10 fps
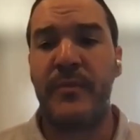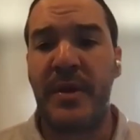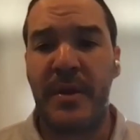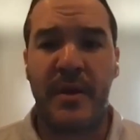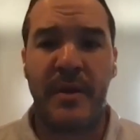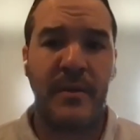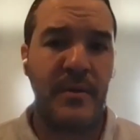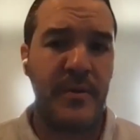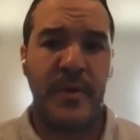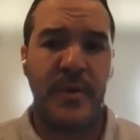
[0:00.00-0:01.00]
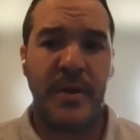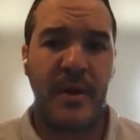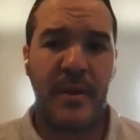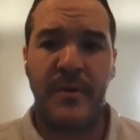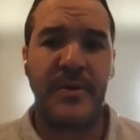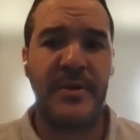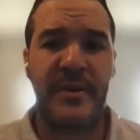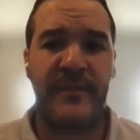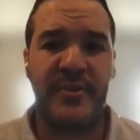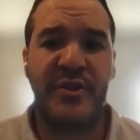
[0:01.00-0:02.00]
for me, I learned what I learned in
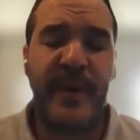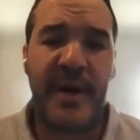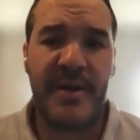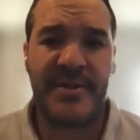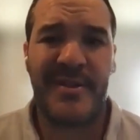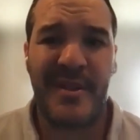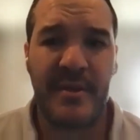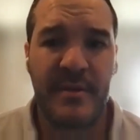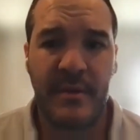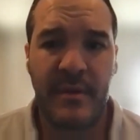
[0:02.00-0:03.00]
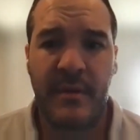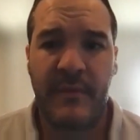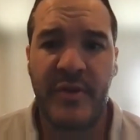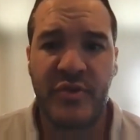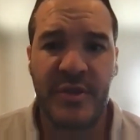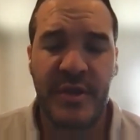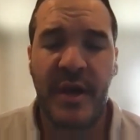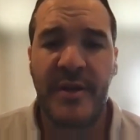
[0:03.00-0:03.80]
different spots. And then eventually